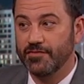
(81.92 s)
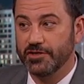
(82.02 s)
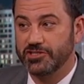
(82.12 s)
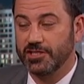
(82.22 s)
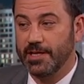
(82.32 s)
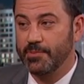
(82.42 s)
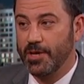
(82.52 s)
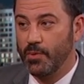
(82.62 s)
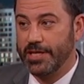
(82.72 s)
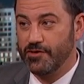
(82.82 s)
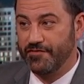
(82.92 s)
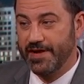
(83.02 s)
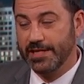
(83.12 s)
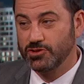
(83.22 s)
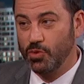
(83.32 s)
for a celebrity when your
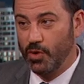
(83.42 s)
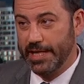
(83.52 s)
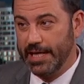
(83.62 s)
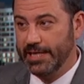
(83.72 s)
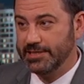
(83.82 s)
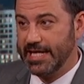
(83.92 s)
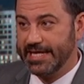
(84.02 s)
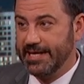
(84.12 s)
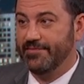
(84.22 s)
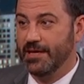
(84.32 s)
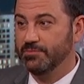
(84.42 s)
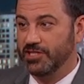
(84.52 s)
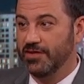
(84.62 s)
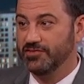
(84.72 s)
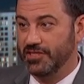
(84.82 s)
fans organize and give
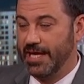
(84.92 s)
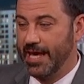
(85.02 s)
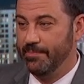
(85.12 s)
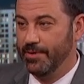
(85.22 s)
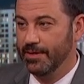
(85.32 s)
themselves a name.